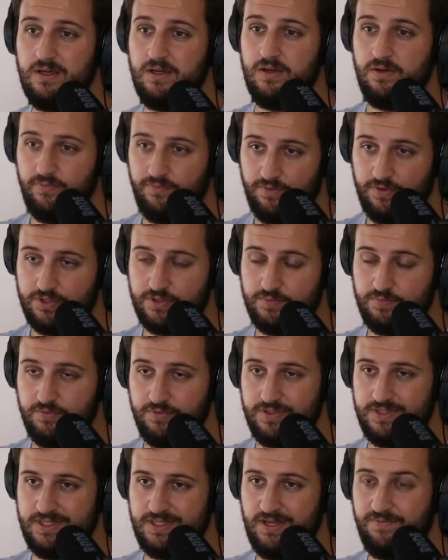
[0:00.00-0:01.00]

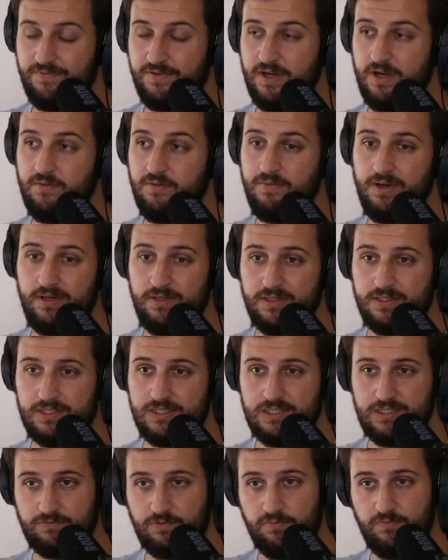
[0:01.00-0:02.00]
Frostbrood Sapphire Ring,
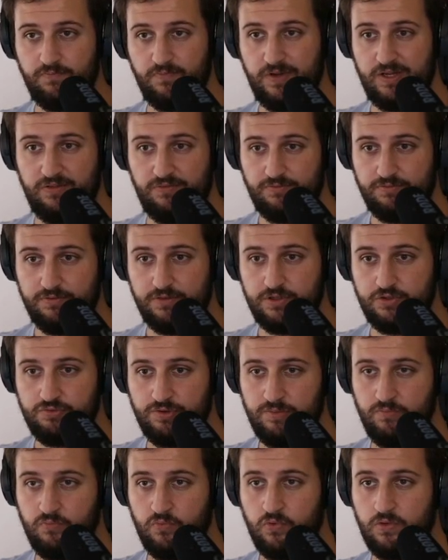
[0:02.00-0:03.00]
this is from Villithria
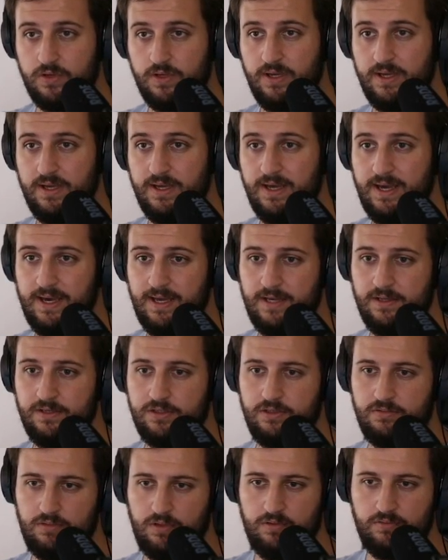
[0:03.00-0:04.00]
Dreamwalker, and
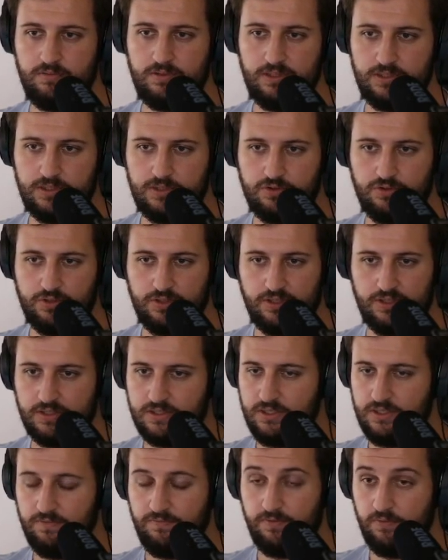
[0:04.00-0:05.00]
you know these
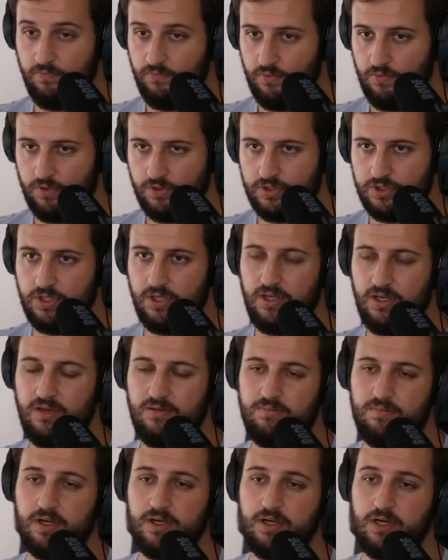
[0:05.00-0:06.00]
trinkets if you've watched
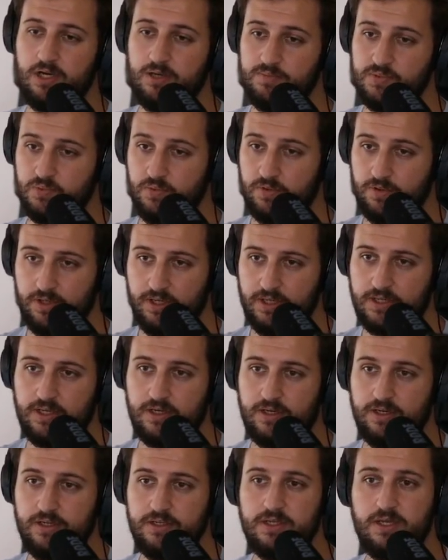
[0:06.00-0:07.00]
my Arms Warrior
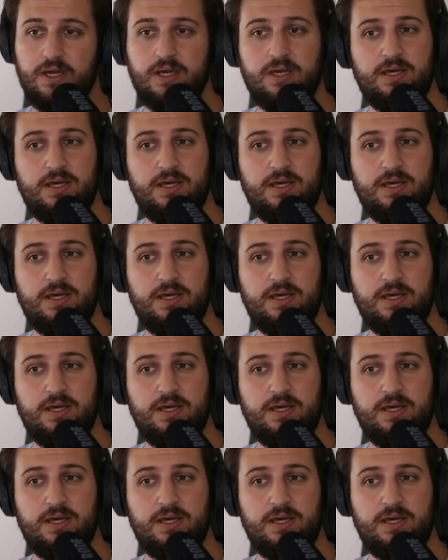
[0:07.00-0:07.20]
guide.